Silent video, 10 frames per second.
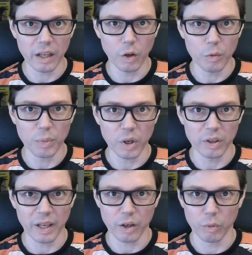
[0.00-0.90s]
yellow
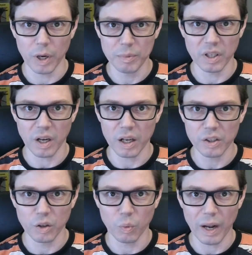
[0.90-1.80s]
book that corrupted
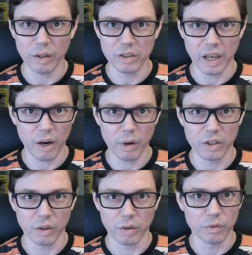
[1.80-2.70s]
Oscar Wilde's
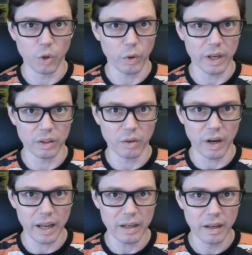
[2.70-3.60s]
character of Dorian
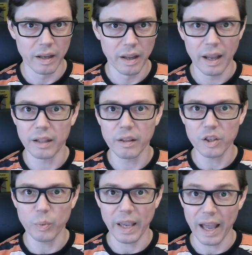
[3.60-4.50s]
Gray, and
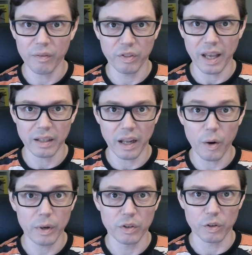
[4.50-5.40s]
thus we have that
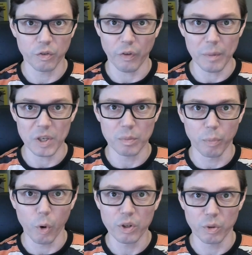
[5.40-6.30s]
character's famous
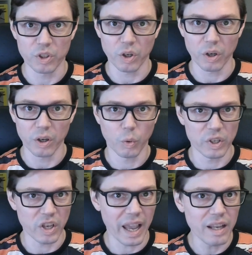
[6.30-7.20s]
portraiture,
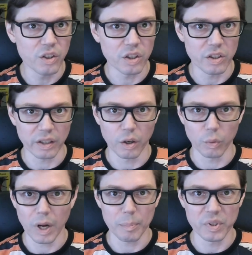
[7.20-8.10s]
which ages and
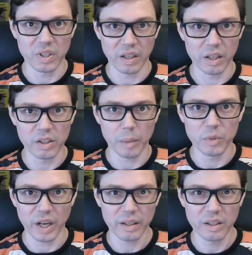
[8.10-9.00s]
corrupts in the
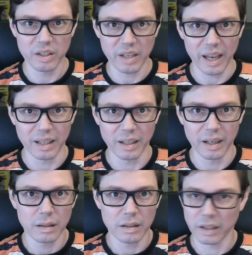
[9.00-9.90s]
subject's stead.
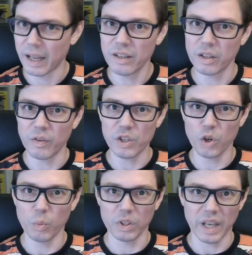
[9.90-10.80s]
Today's
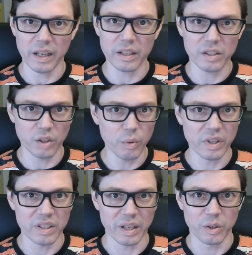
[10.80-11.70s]
adventure will take us to
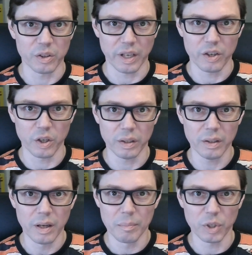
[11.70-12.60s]
this
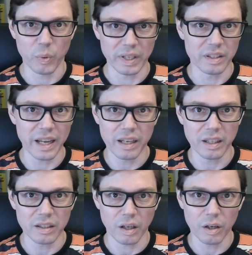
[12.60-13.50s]
intersection between
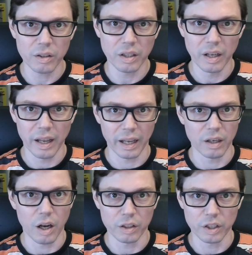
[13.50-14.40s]
decadent art
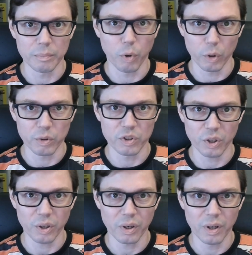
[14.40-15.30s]
and haunted
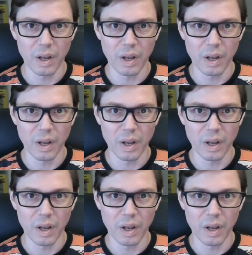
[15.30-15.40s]
portraiture.